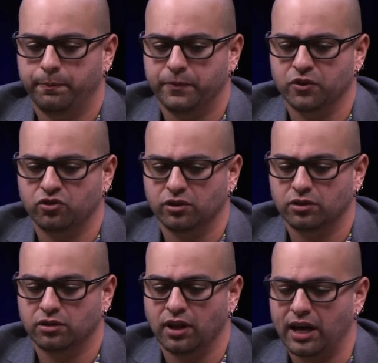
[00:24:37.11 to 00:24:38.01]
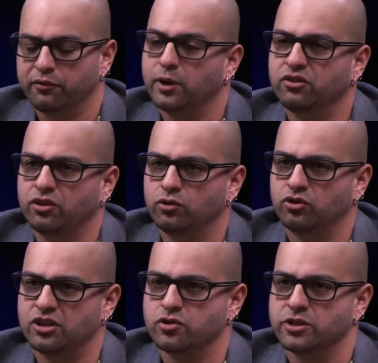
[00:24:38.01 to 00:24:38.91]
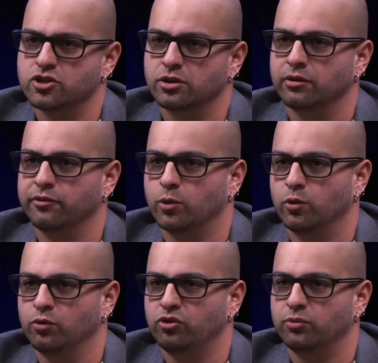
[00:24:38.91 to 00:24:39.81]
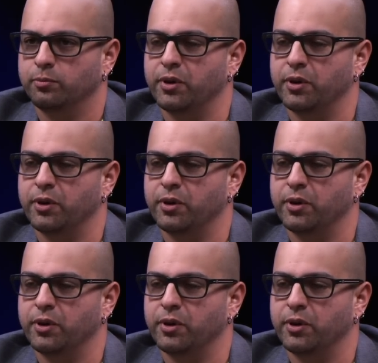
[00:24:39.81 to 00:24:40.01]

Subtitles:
there's a lot of ways I use saturation on vocals,